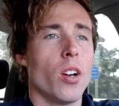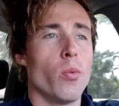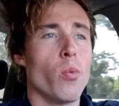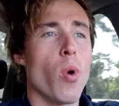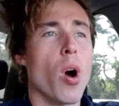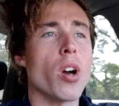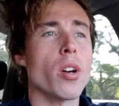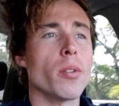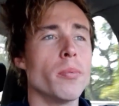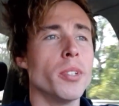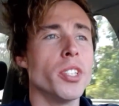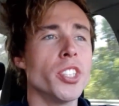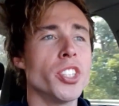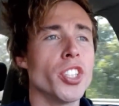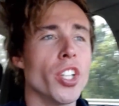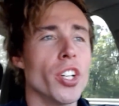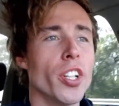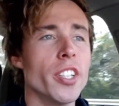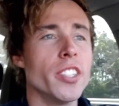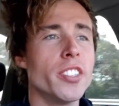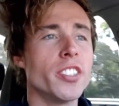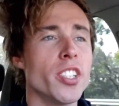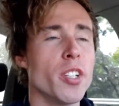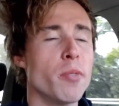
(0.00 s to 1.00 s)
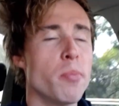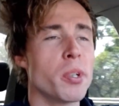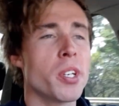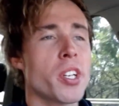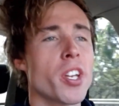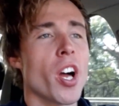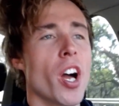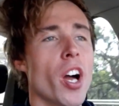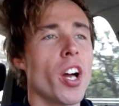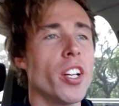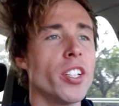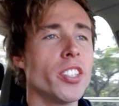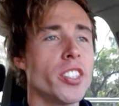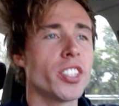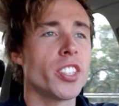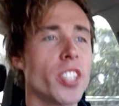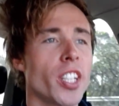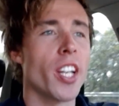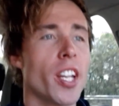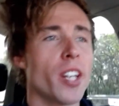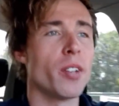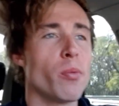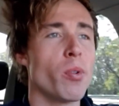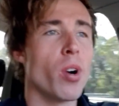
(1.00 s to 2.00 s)
Welcome to Shorty's
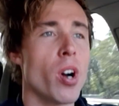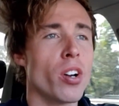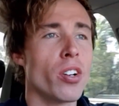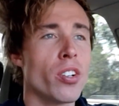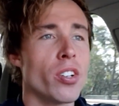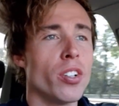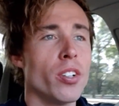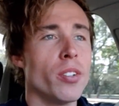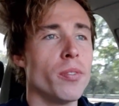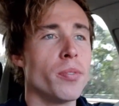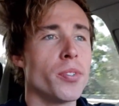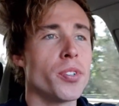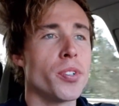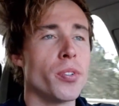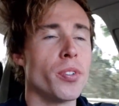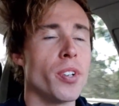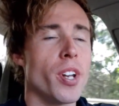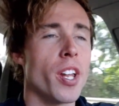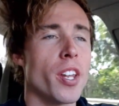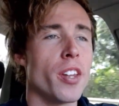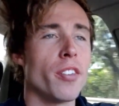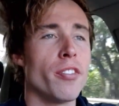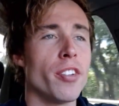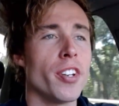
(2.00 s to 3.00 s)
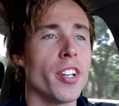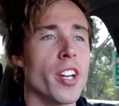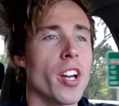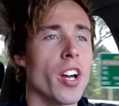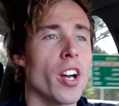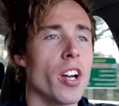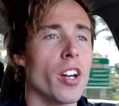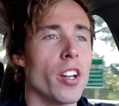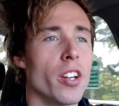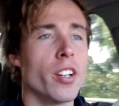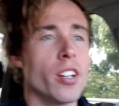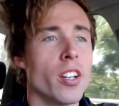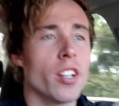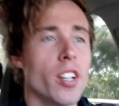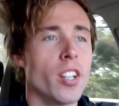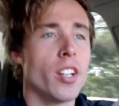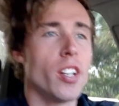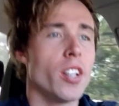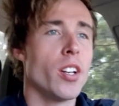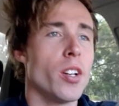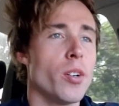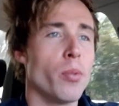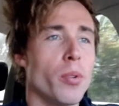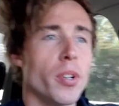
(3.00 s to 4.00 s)
SuperCoach and welcome to another video
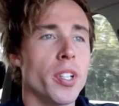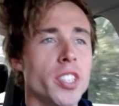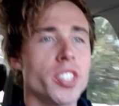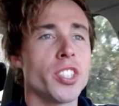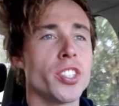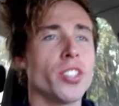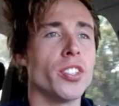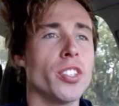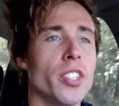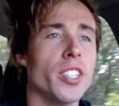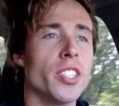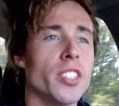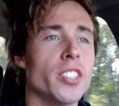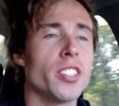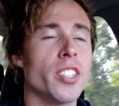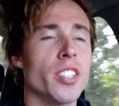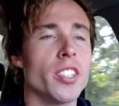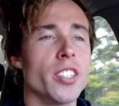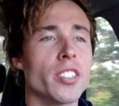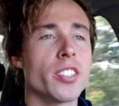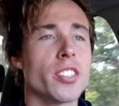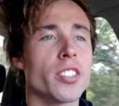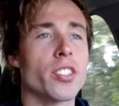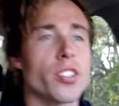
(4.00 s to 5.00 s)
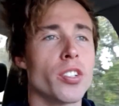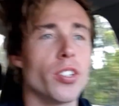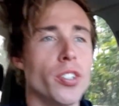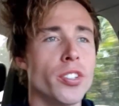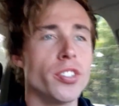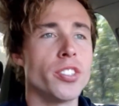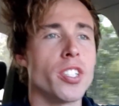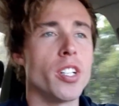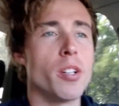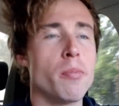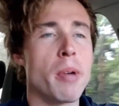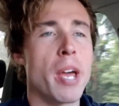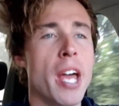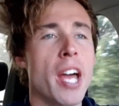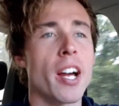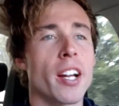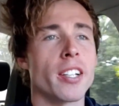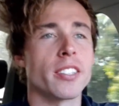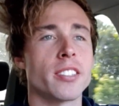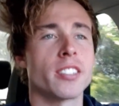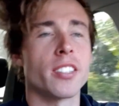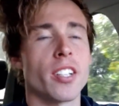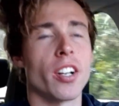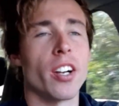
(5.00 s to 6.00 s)
where Shorty's just cruising
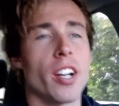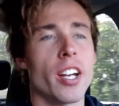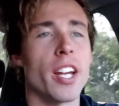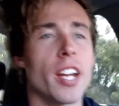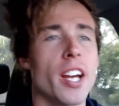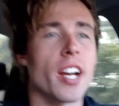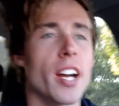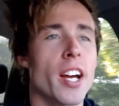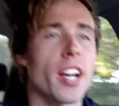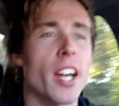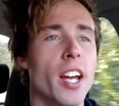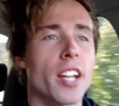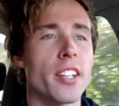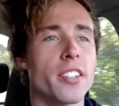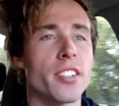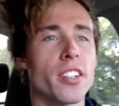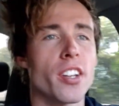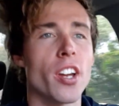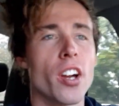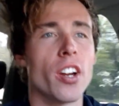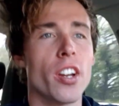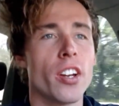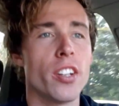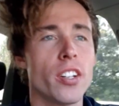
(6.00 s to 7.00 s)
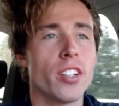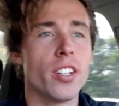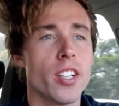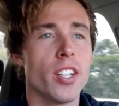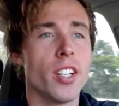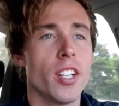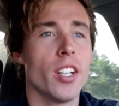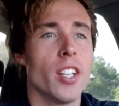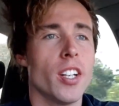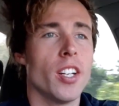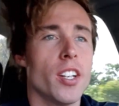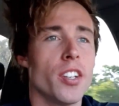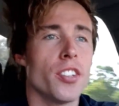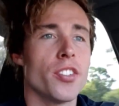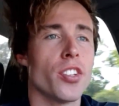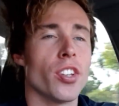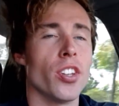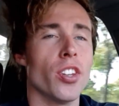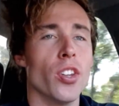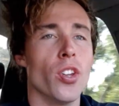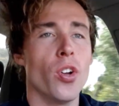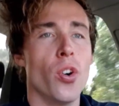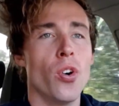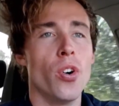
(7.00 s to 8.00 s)
about. So I had to go to
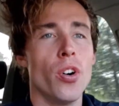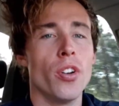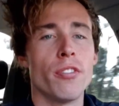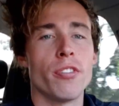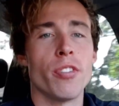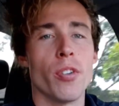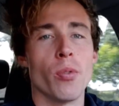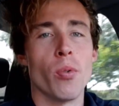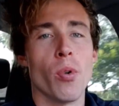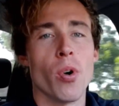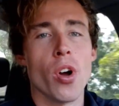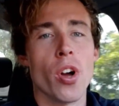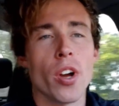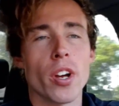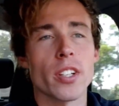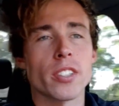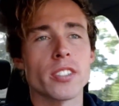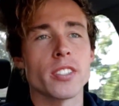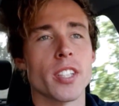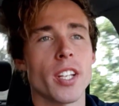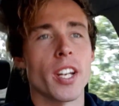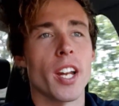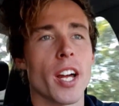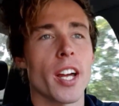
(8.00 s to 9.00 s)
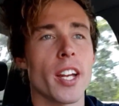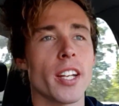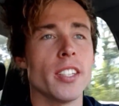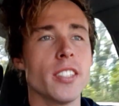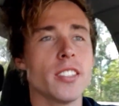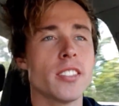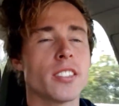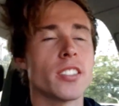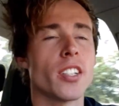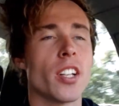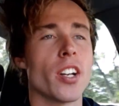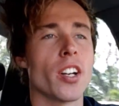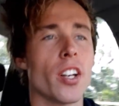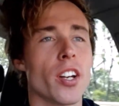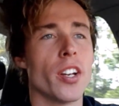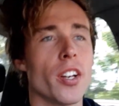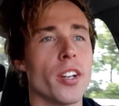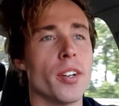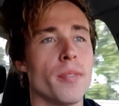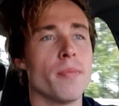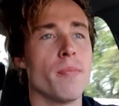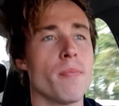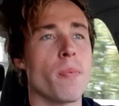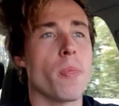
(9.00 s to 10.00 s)
Lawn for work today,
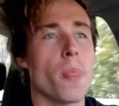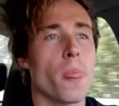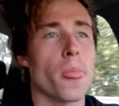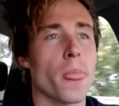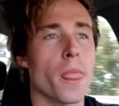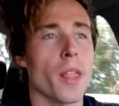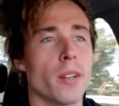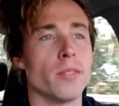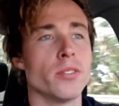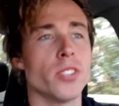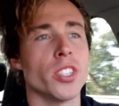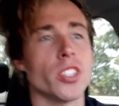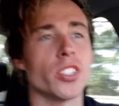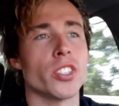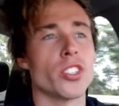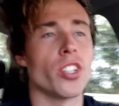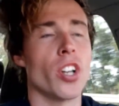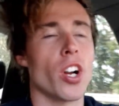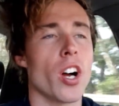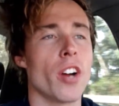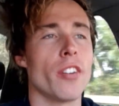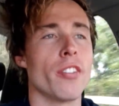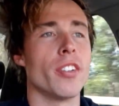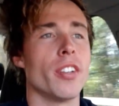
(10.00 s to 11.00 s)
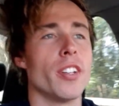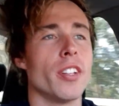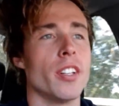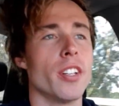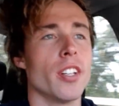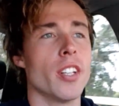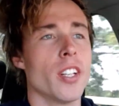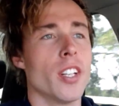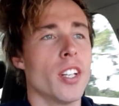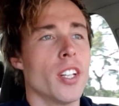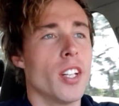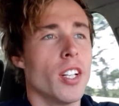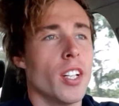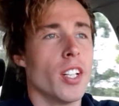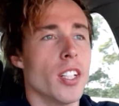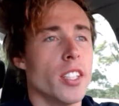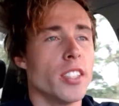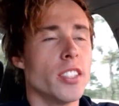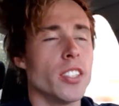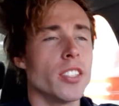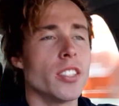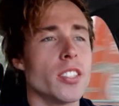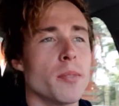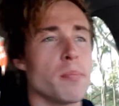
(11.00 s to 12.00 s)
so I'm just
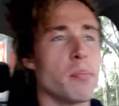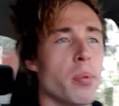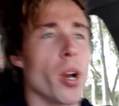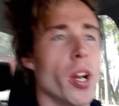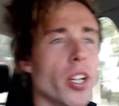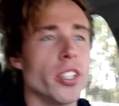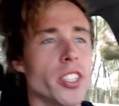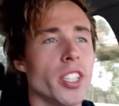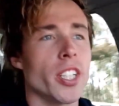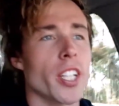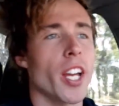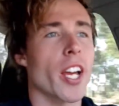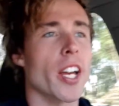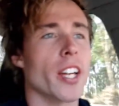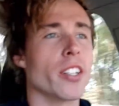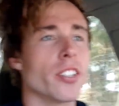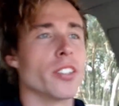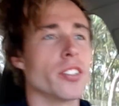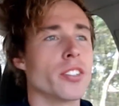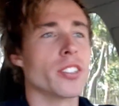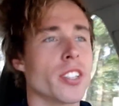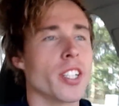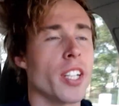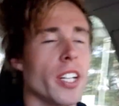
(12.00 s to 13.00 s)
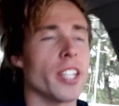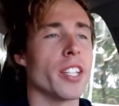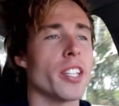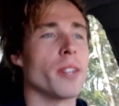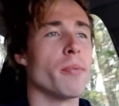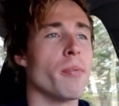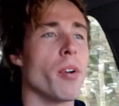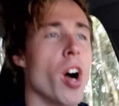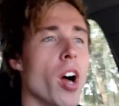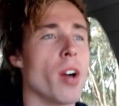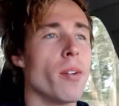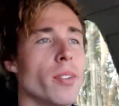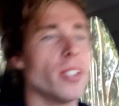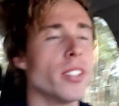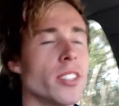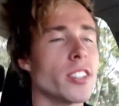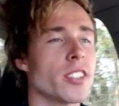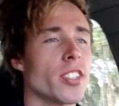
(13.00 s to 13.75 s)
driving, just approaching Anglesey at the moment.